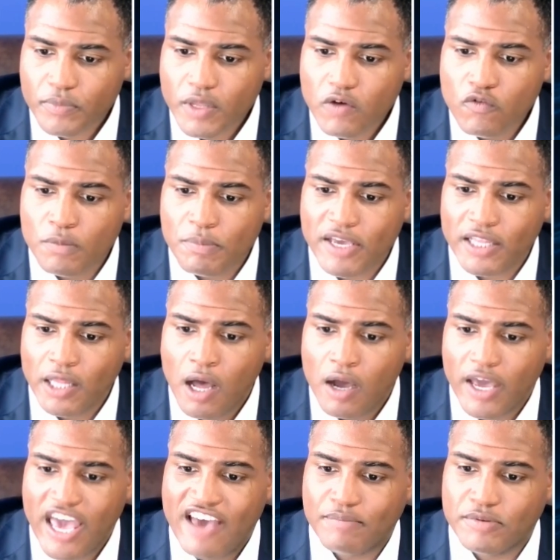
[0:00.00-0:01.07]
would be a long
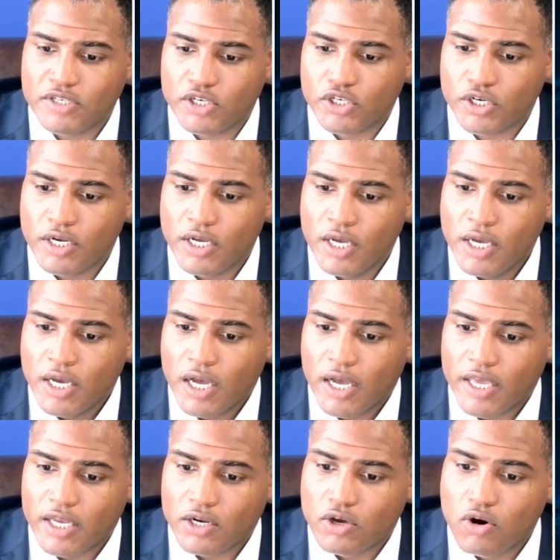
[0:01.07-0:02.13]
half position.
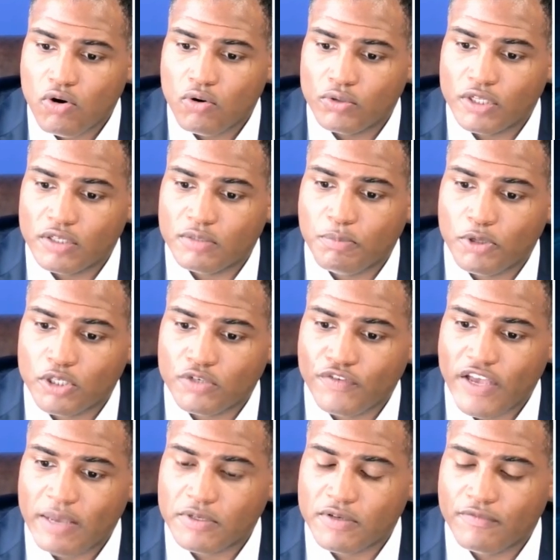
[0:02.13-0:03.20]
In gold, this bullish
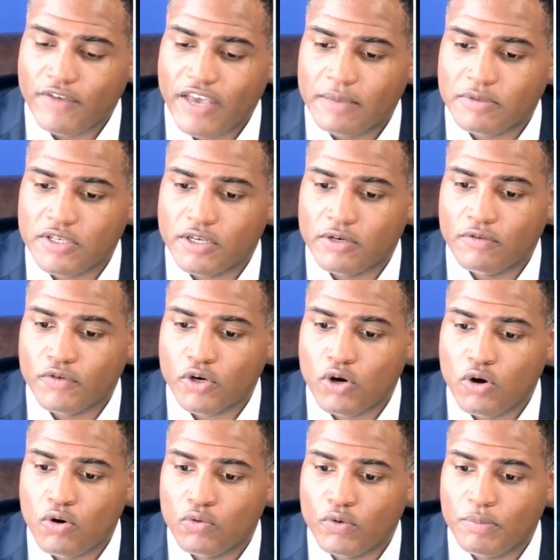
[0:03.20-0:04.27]
VAM signal for
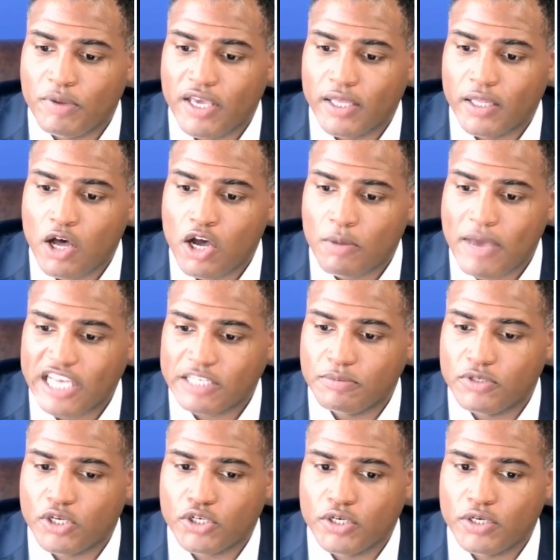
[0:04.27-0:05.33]
gold would be a long max
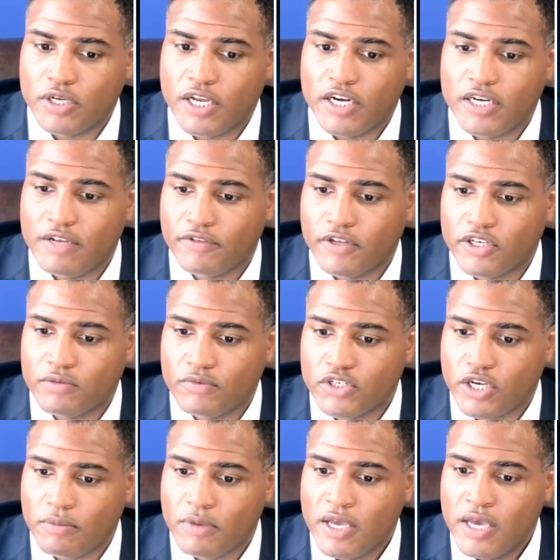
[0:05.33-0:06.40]
position in a deflation
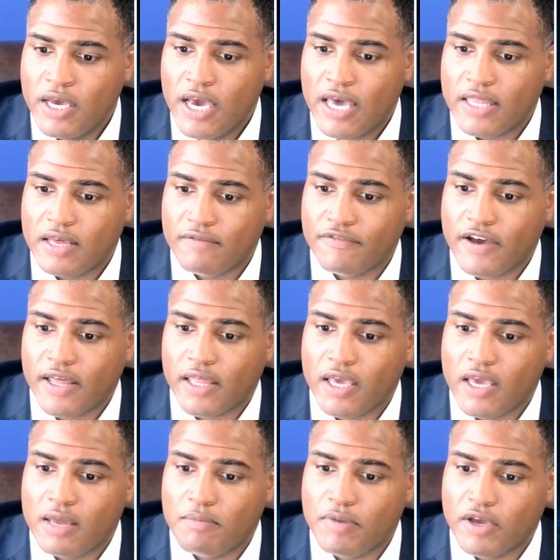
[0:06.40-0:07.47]
regime. And then finally
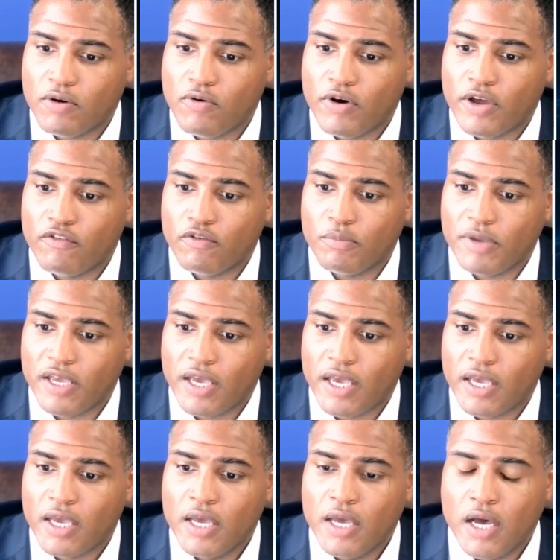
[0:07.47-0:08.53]
in Bitcoin, it would
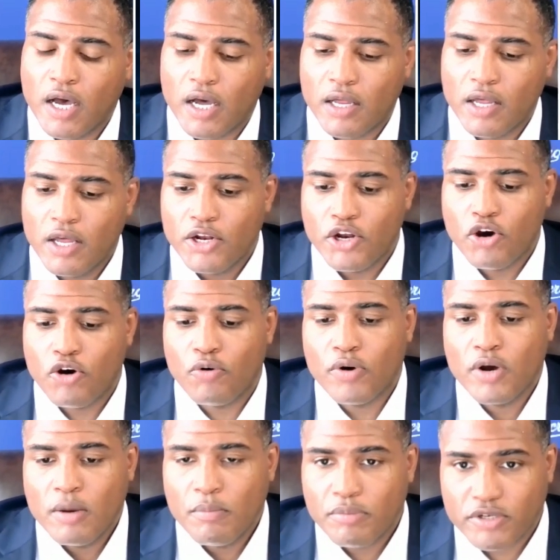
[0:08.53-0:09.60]
be a no
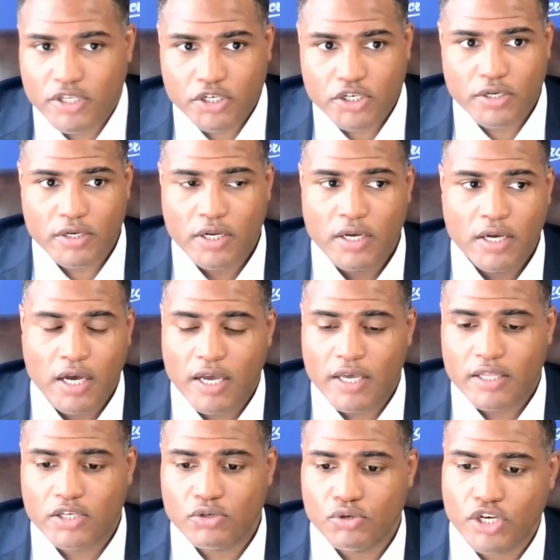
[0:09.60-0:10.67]
position in
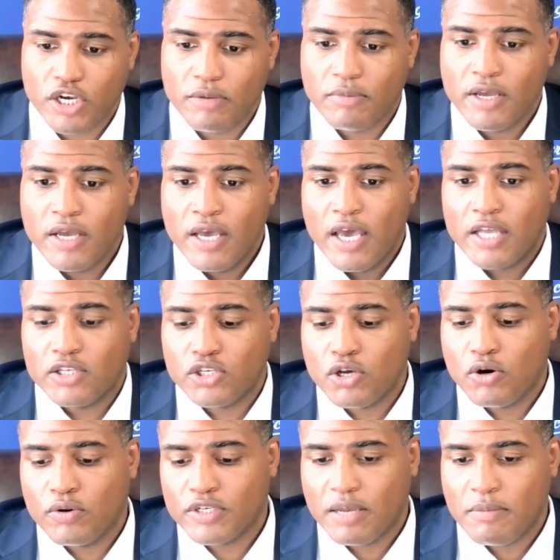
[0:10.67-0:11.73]
this regime. And
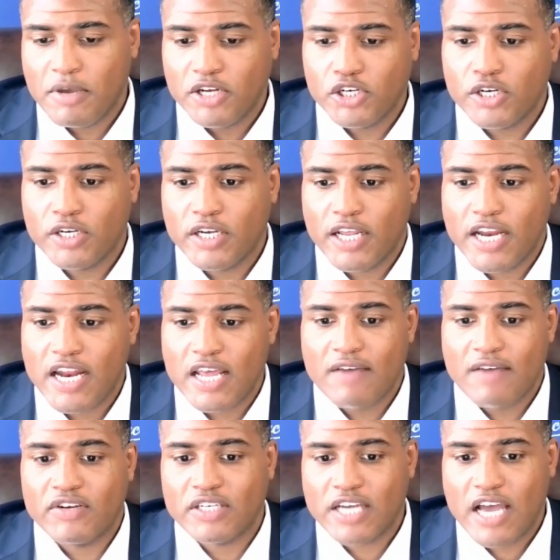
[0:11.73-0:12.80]
so, as I mentioned, at any
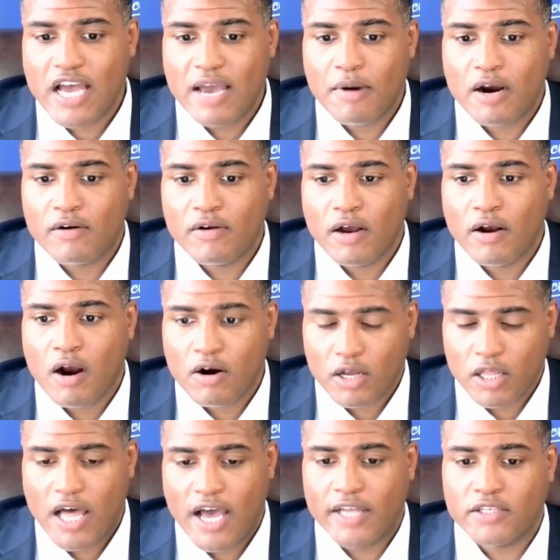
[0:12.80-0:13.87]
given time, our
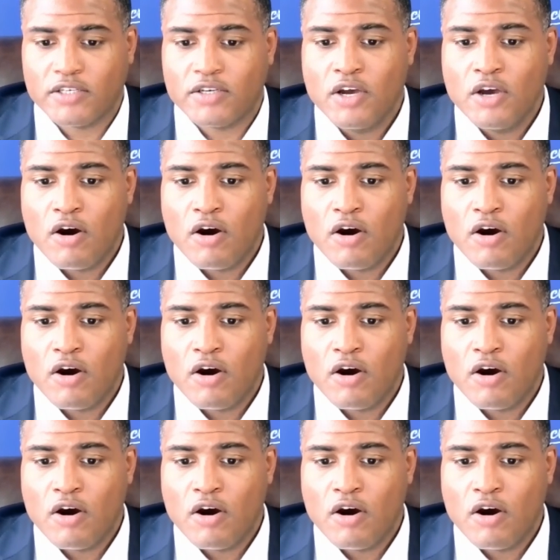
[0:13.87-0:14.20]
clients